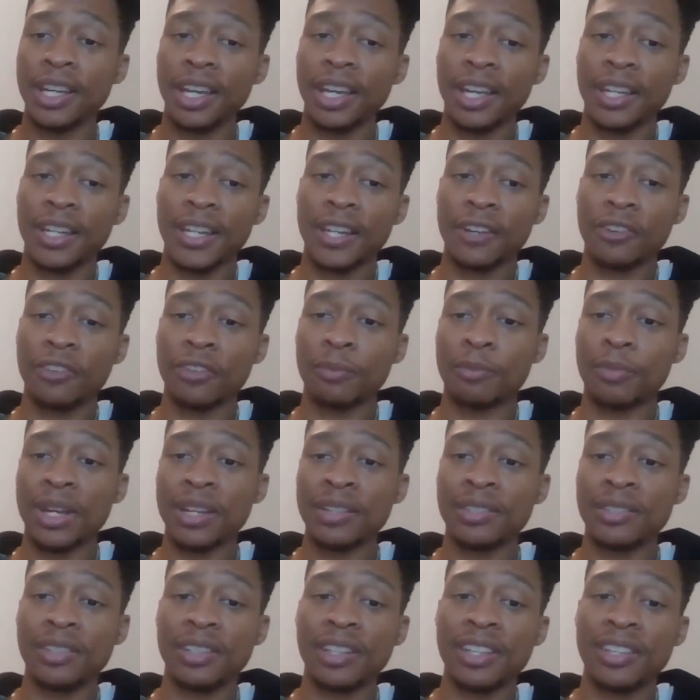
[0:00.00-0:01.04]
and they were
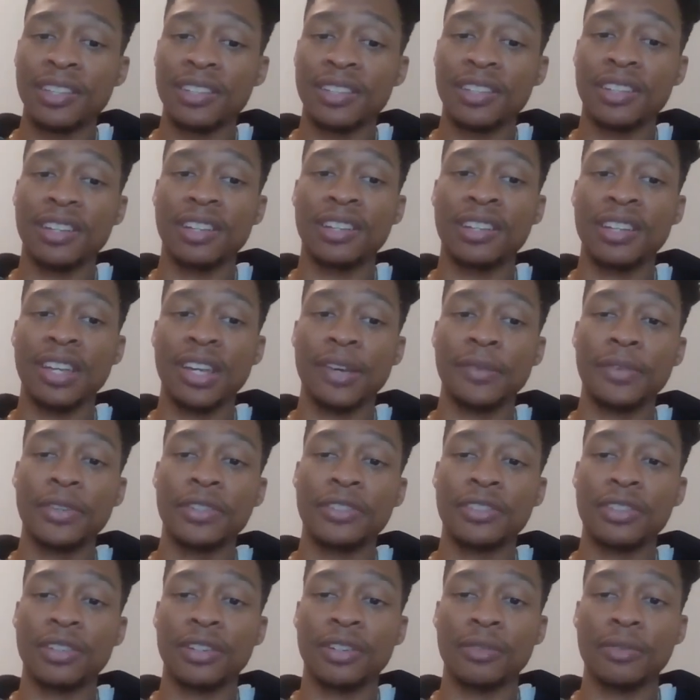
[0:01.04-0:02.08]
basically saying every
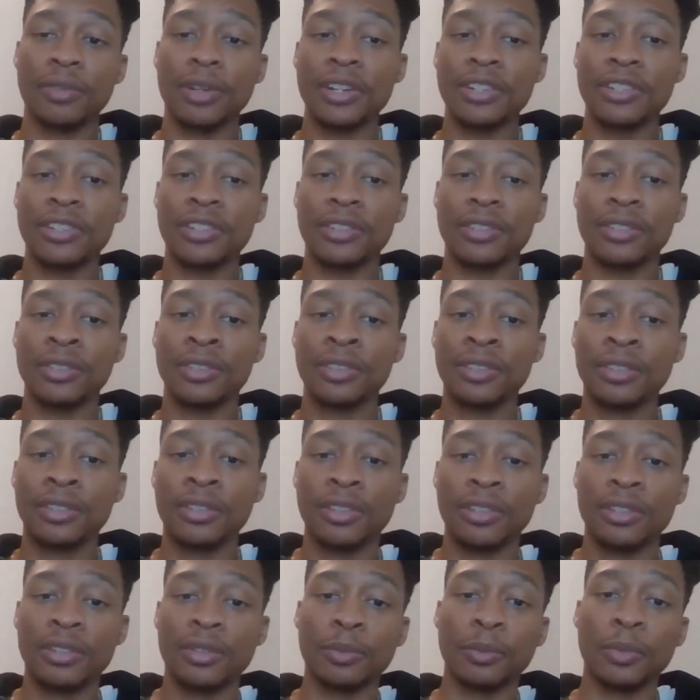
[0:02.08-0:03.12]
generation
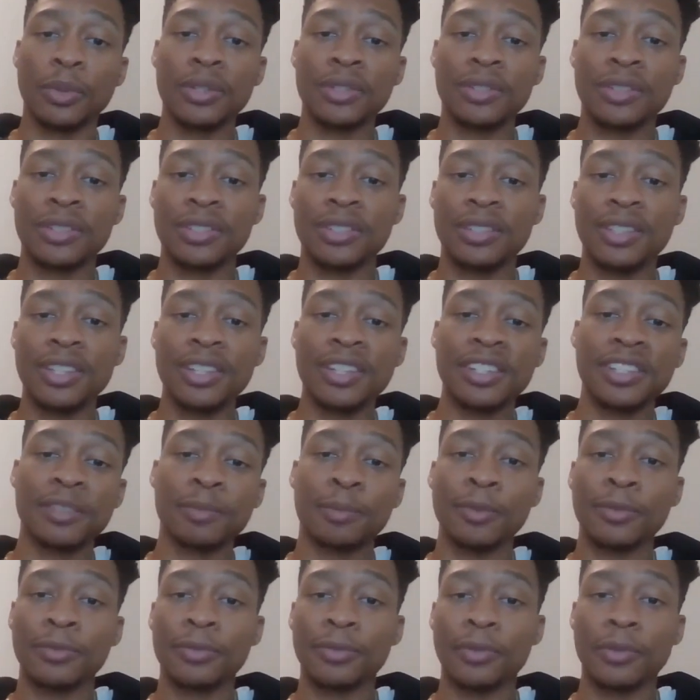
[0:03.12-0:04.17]
was this
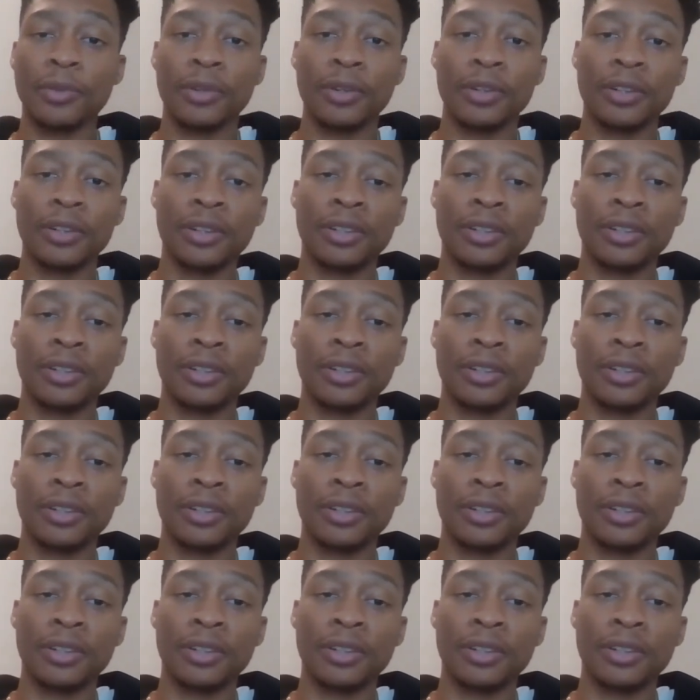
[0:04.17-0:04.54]
before